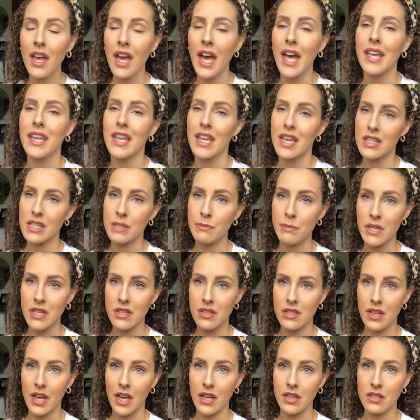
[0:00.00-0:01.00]
I can't speak
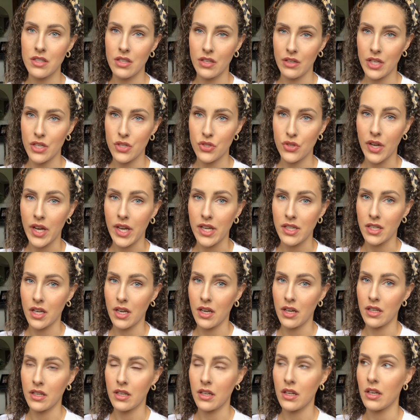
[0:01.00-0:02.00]
to that until I try it
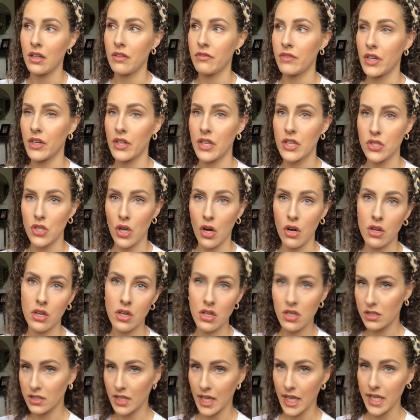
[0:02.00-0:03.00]
on a very
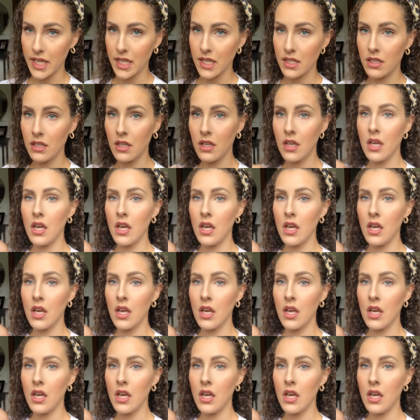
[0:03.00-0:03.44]
dark client.